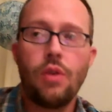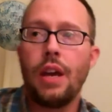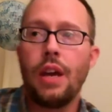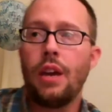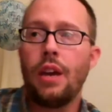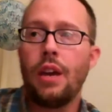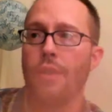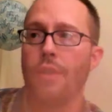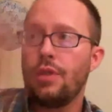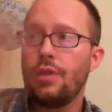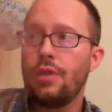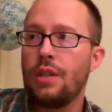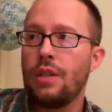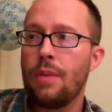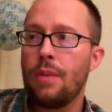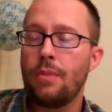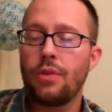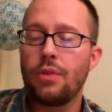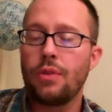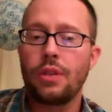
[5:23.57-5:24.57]
and another team
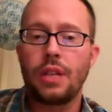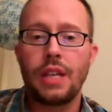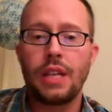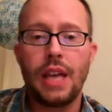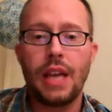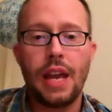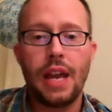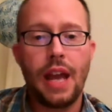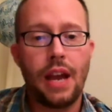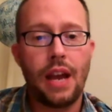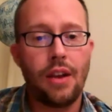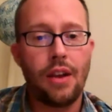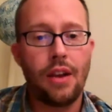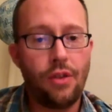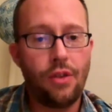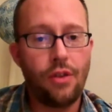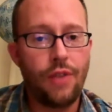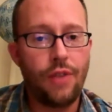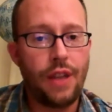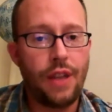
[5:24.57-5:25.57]
member is going to get at
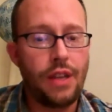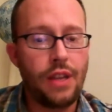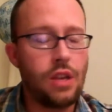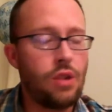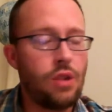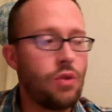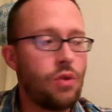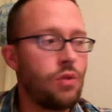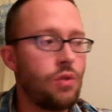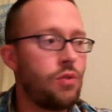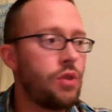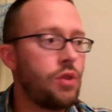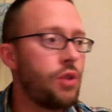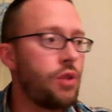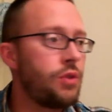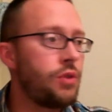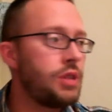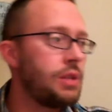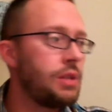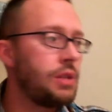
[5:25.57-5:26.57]
another venue, and another
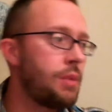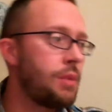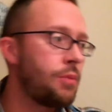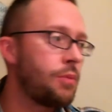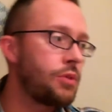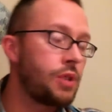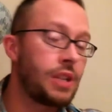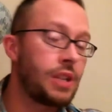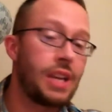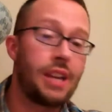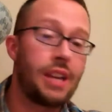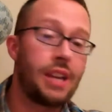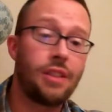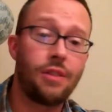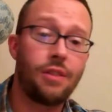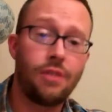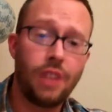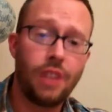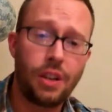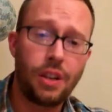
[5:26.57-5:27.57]
team member is going to get at the
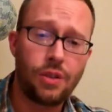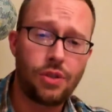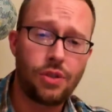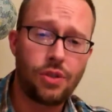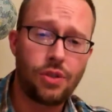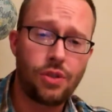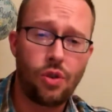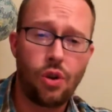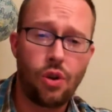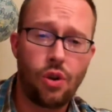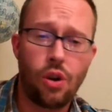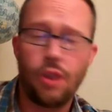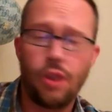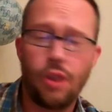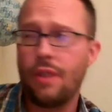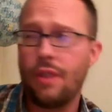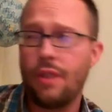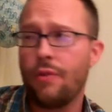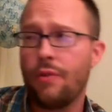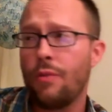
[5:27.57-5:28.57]
liquor store, and
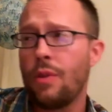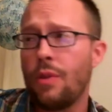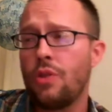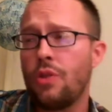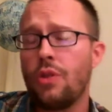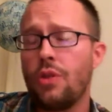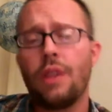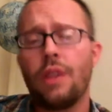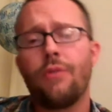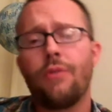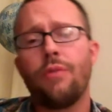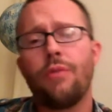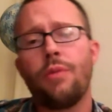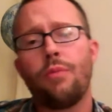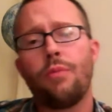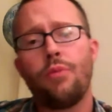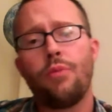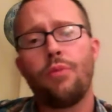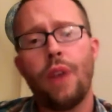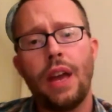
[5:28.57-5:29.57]
the information you get from the
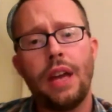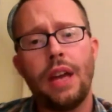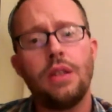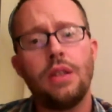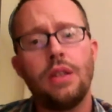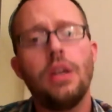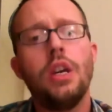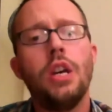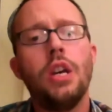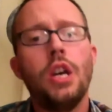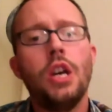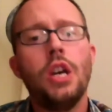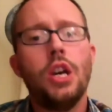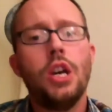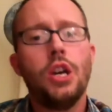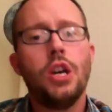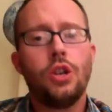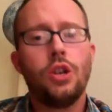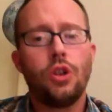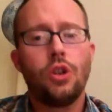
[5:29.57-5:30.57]
brand,
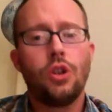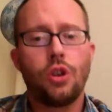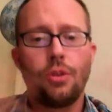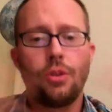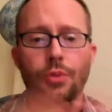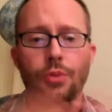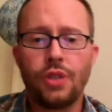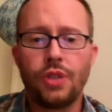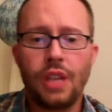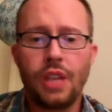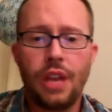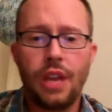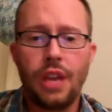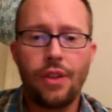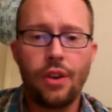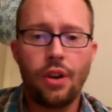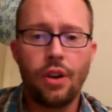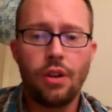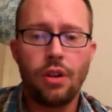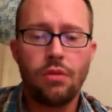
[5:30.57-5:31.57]
you're going to pull
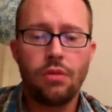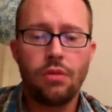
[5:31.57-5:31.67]
together